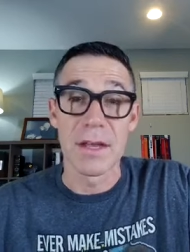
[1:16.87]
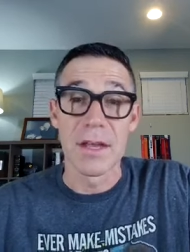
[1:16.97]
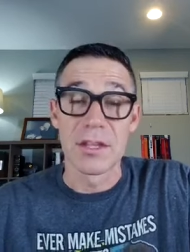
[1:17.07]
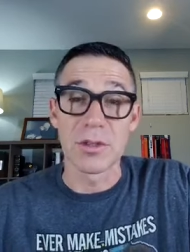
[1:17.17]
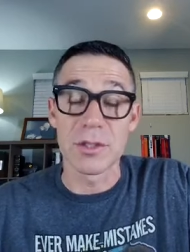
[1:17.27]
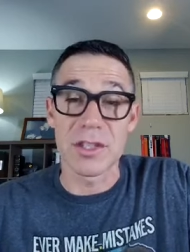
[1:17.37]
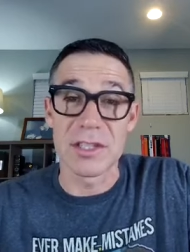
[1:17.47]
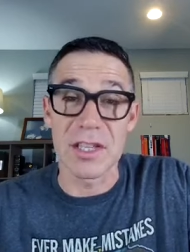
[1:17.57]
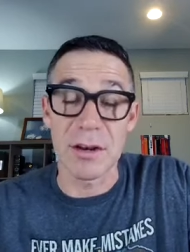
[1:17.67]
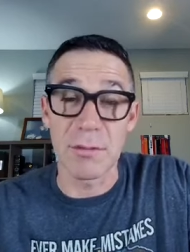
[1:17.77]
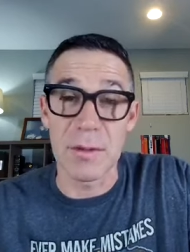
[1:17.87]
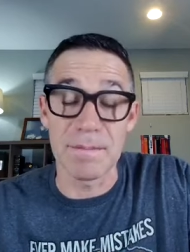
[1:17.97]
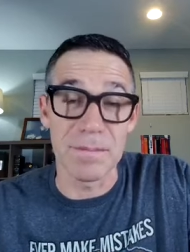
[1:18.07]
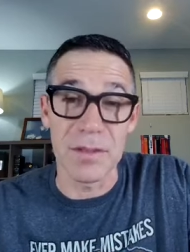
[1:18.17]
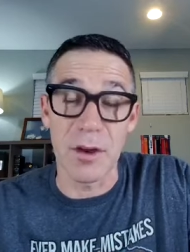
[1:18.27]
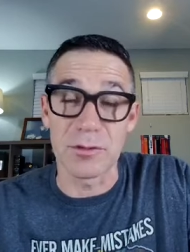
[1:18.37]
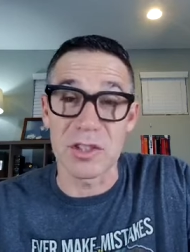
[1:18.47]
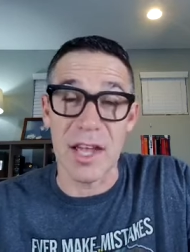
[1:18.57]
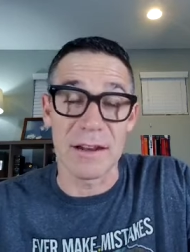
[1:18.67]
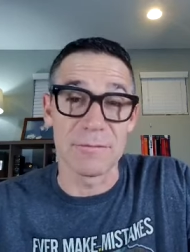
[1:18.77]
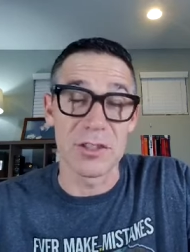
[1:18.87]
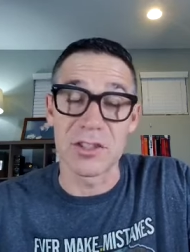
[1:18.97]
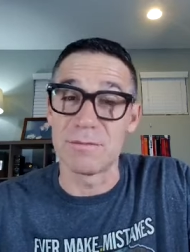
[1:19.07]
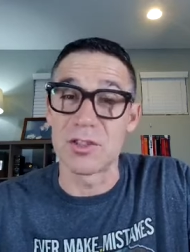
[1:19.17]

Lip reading: So he's letting them know just